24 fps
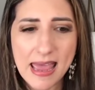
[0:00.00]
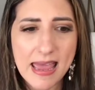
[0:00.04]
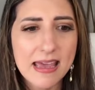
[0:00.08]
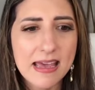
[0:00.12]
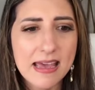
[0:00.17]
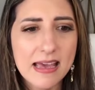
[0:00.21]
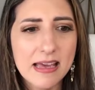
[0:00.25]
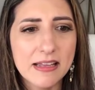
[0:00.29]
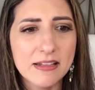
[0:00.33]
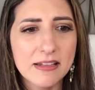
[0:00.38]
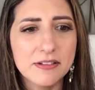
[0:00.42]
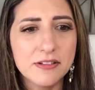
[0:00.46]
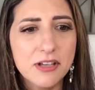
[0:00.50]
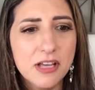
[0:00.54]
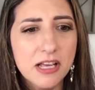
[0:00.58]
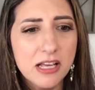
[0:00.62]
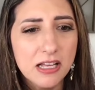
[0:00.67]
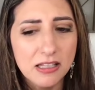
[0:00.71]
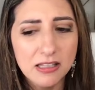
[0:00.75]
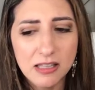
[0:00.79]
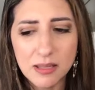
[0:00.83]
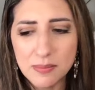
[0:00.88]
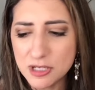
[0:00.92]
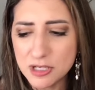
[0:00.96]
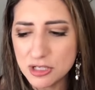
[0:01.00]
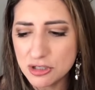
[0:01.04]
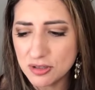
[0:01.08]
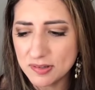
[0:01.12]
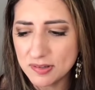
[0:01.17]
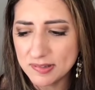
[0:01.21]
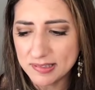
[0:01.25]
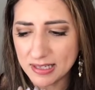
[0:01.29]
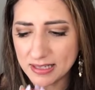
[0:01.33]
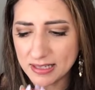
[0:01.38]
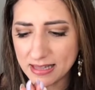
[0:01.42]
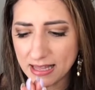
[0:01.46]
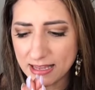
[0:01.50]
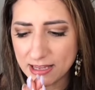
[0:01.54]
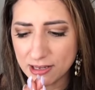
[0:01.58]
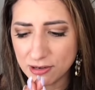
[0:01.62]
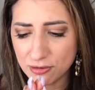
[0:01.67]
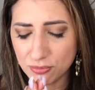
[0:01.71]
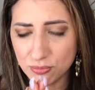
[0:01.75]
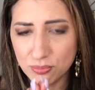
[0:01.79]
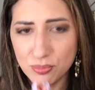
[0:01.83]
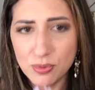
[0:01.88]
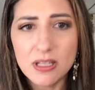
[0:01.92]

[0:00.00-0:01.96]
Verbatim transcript: and let me just say that it